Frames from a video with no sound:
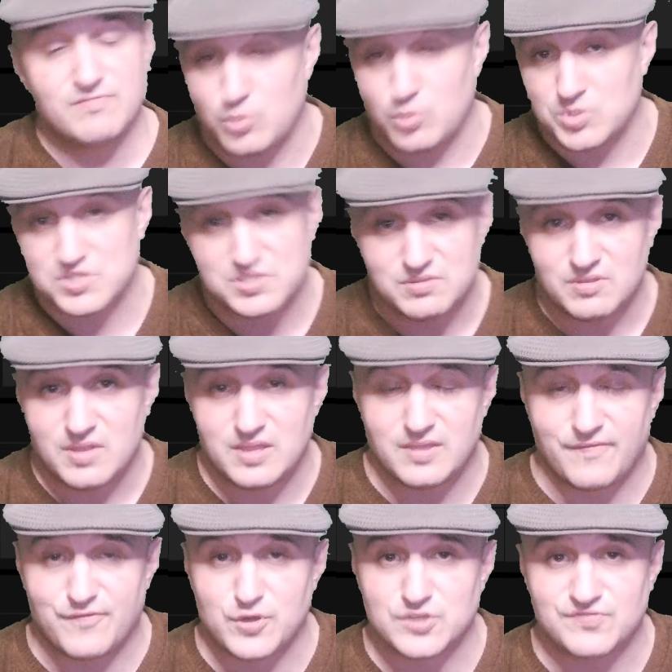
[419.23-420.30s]
Of course, in
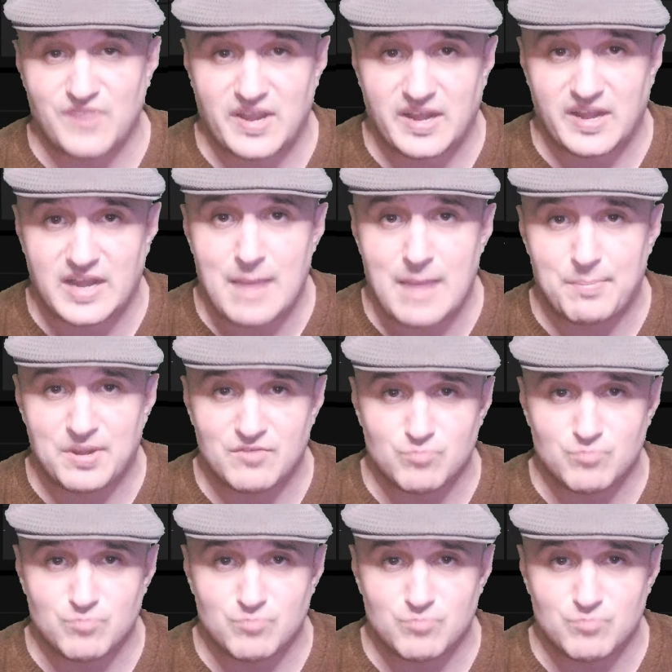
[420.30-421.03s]
the first fight, it happened in